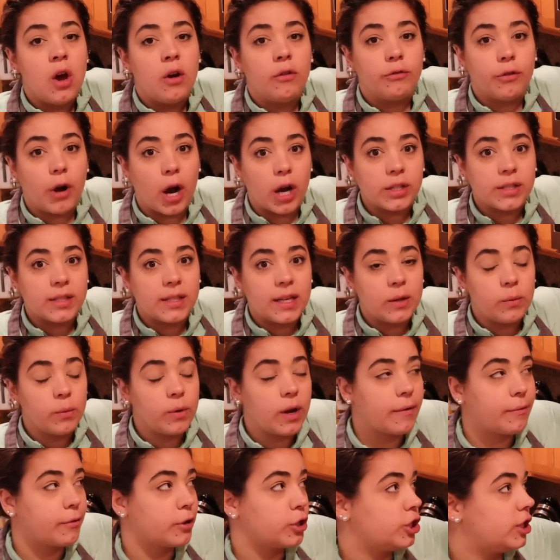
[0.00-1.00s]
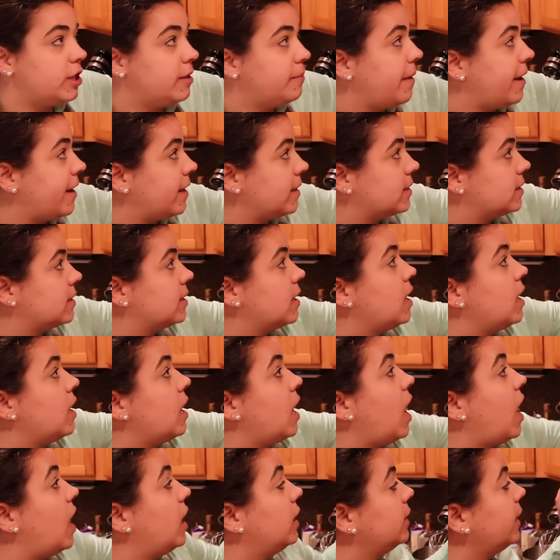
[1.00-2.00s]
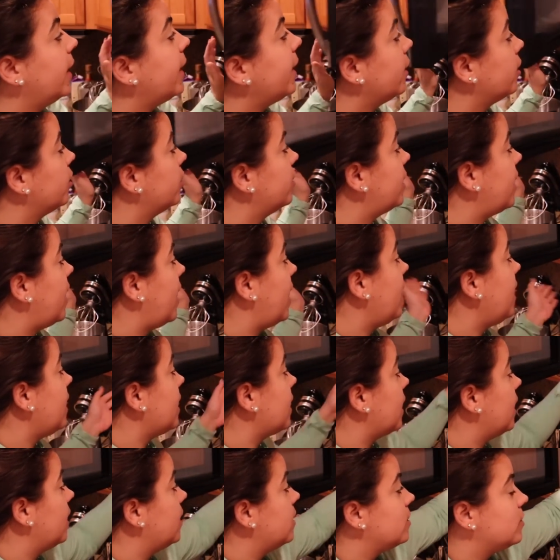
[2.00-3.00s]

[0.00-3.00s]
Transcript: frosting whenever she makes a layered cake.